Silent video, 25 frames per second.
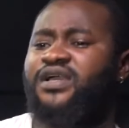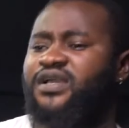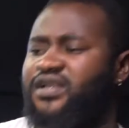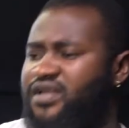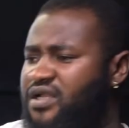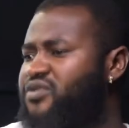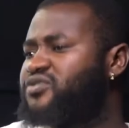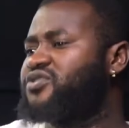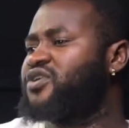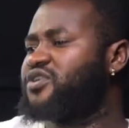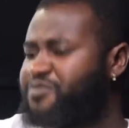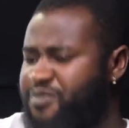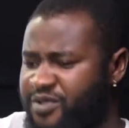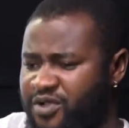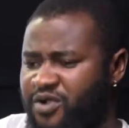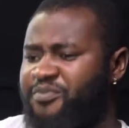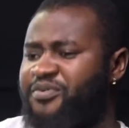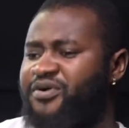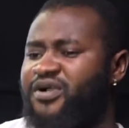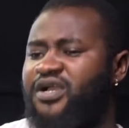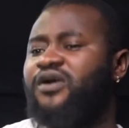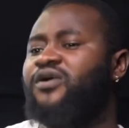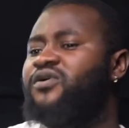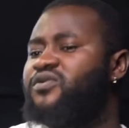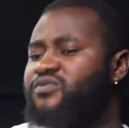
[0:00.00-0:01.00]
They will just pick up a
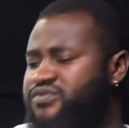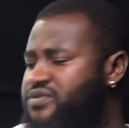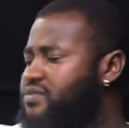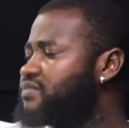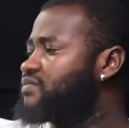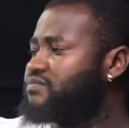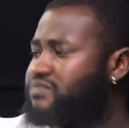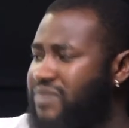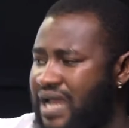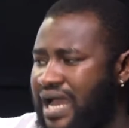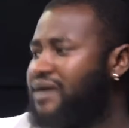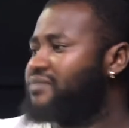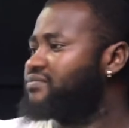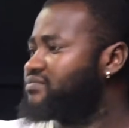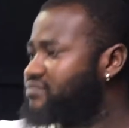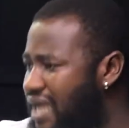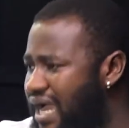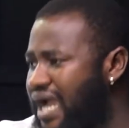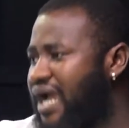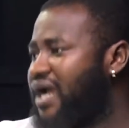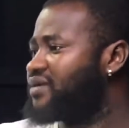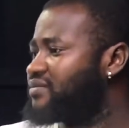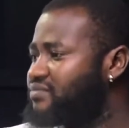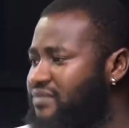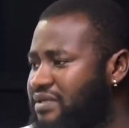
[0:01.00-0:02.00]
girl, vroom, bam,
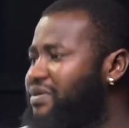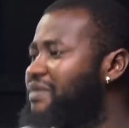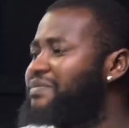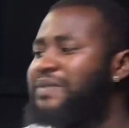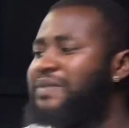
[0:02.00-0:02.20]
bam, bam, bam,